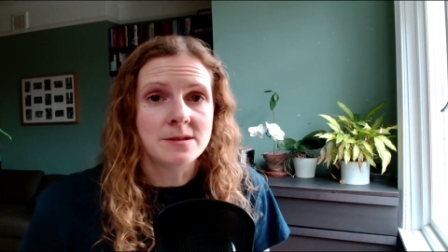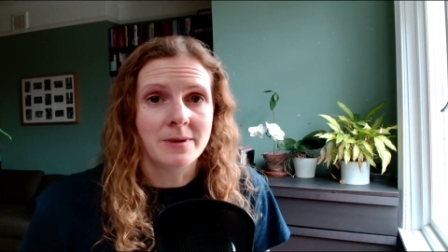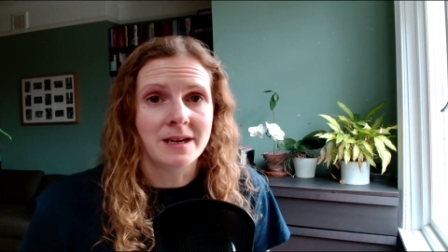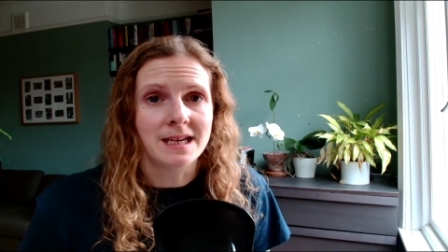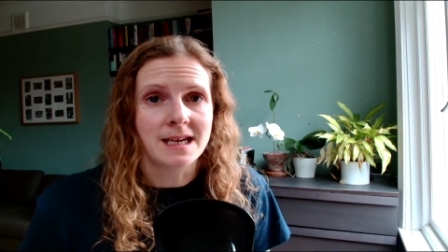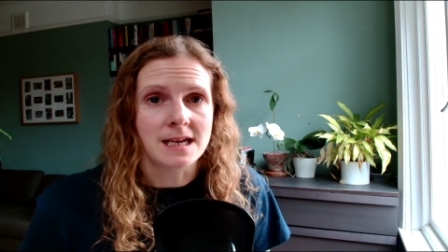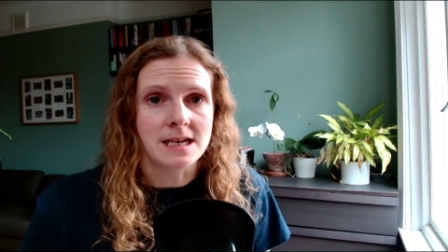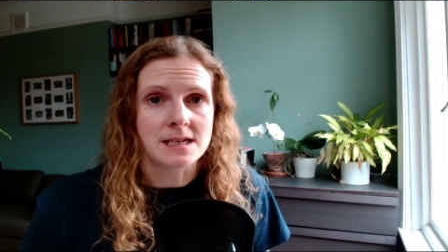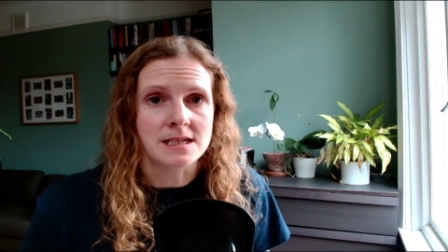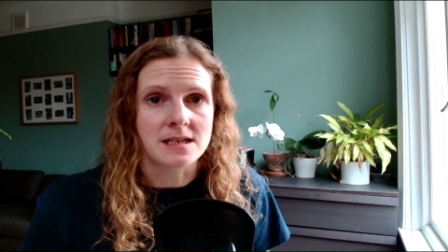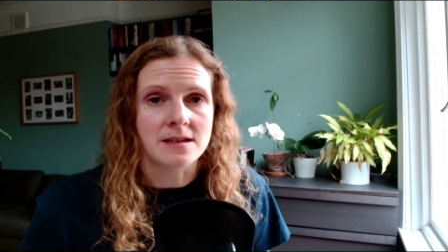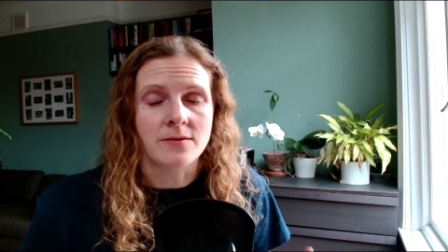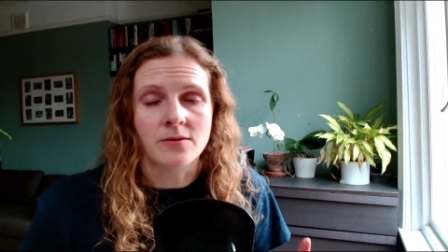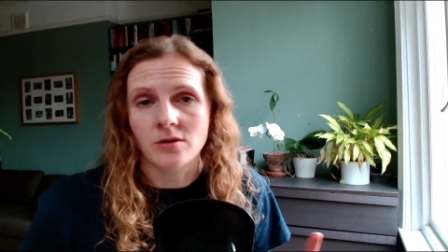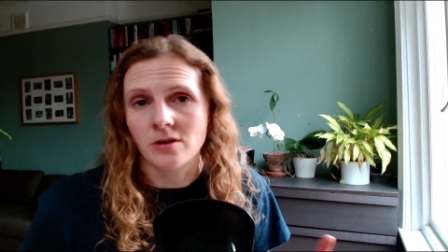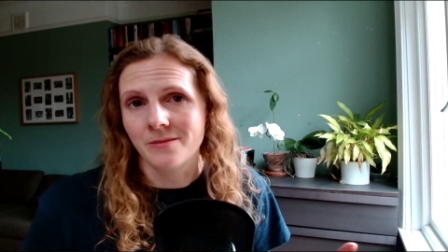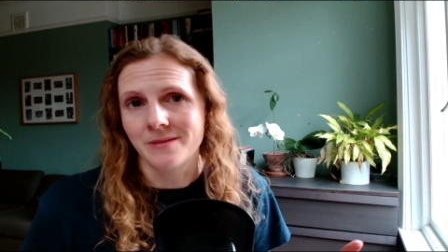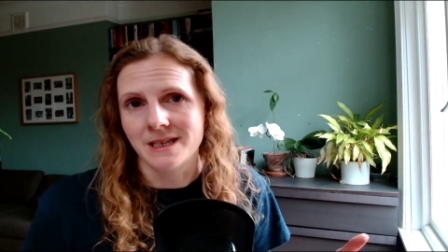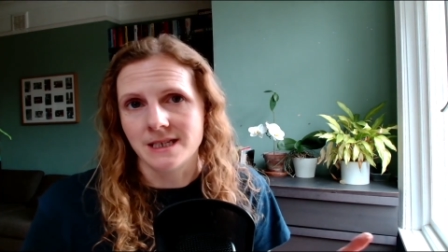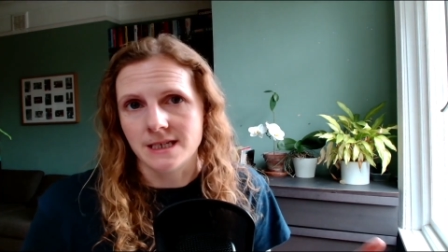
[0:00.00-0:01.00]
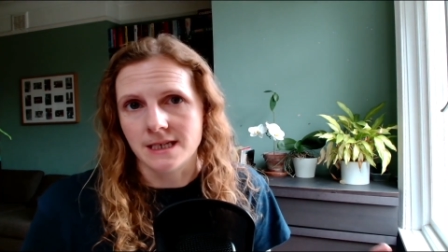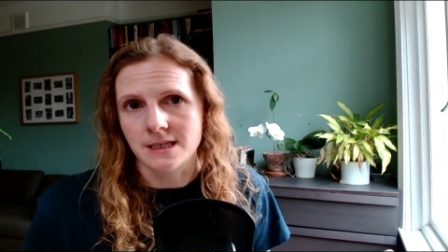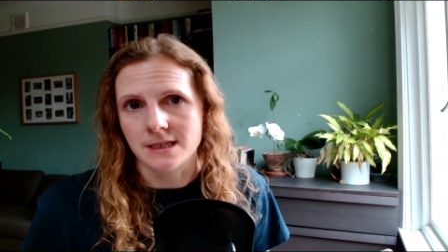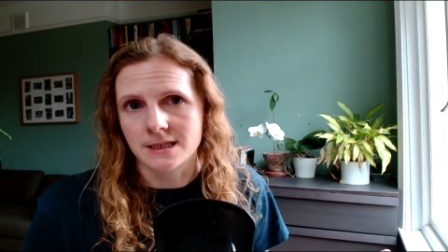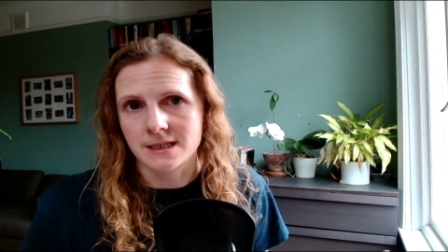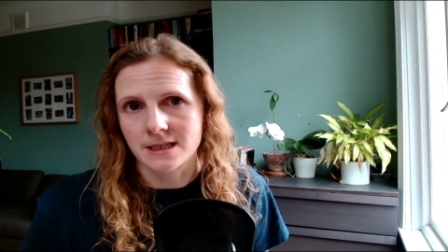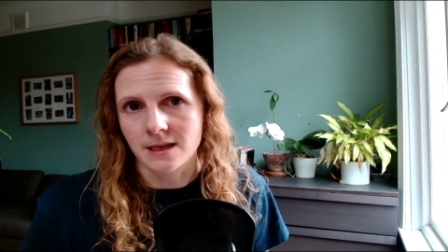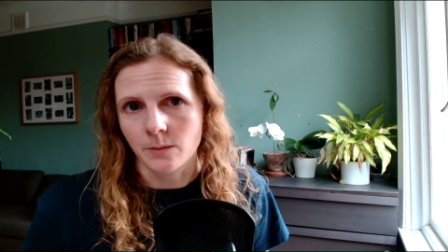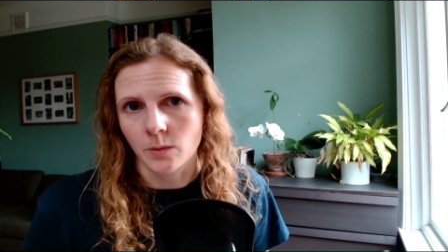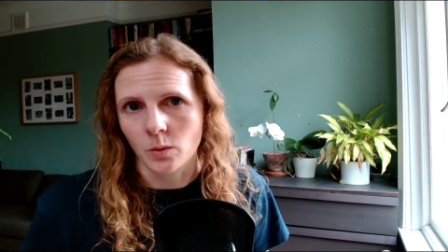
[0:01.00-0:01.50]
to make it easy for our mentee
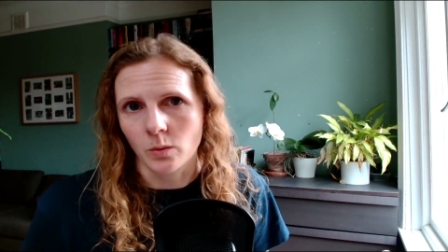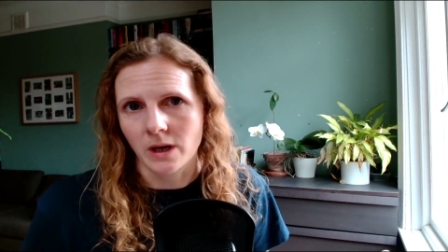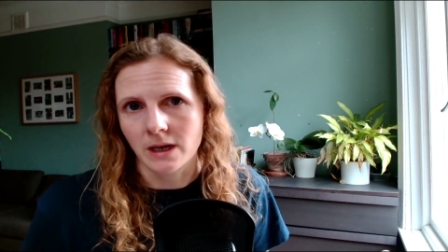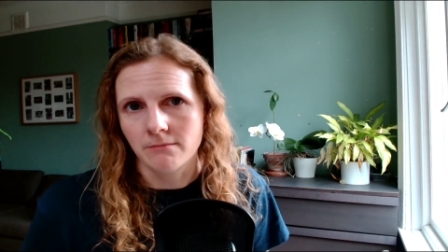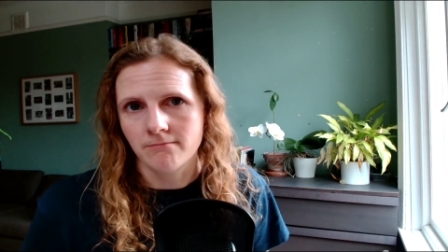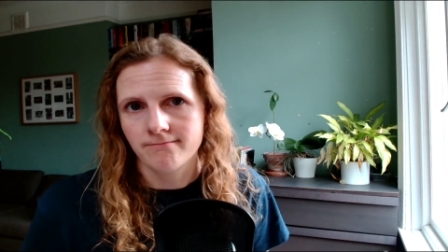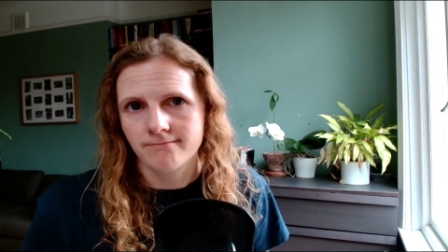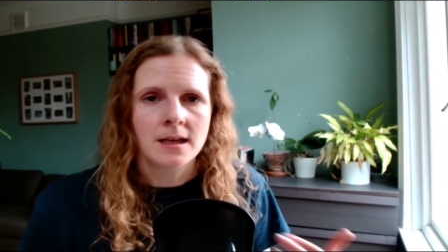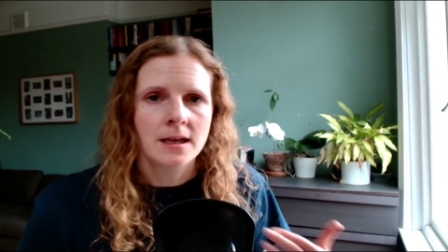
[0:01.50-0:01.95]
to step away.